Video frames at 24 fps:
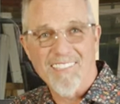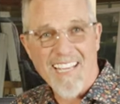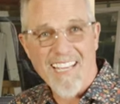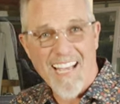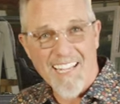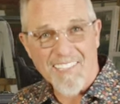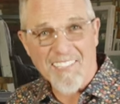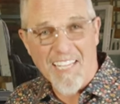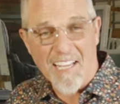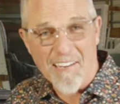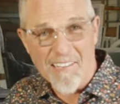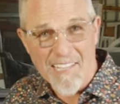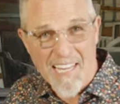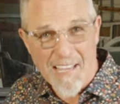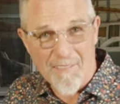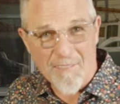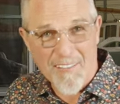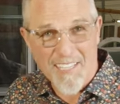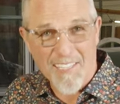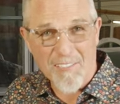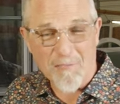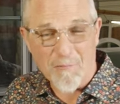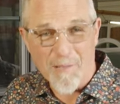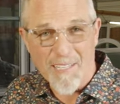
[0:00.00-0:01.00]
Yes, I love
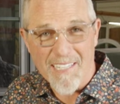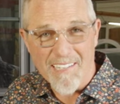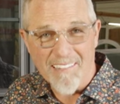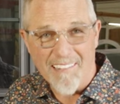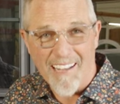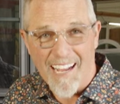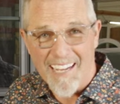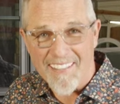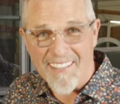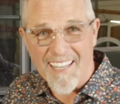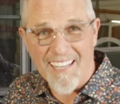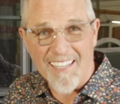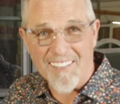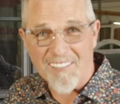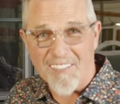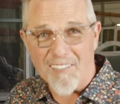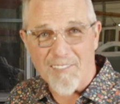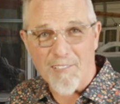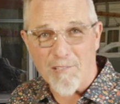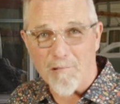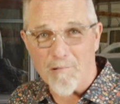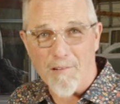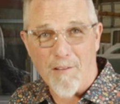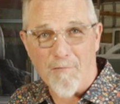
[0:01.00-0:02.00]
this window. I think it's a
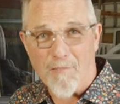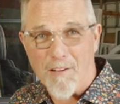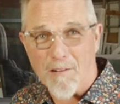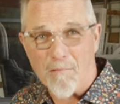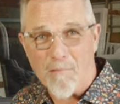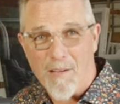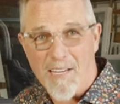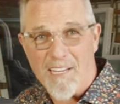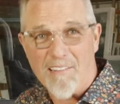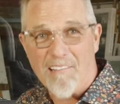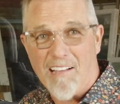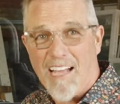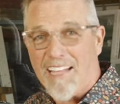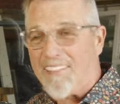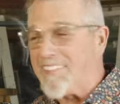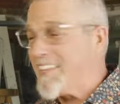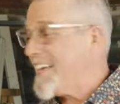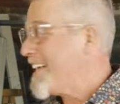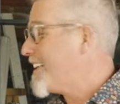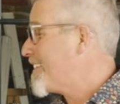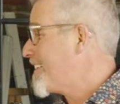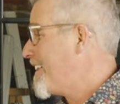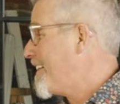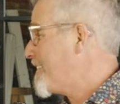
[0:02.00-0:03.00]
terrific window. I
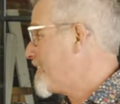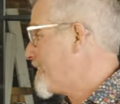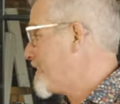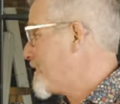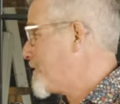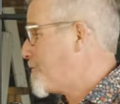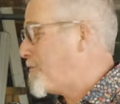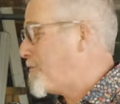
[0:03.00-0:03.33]
think that this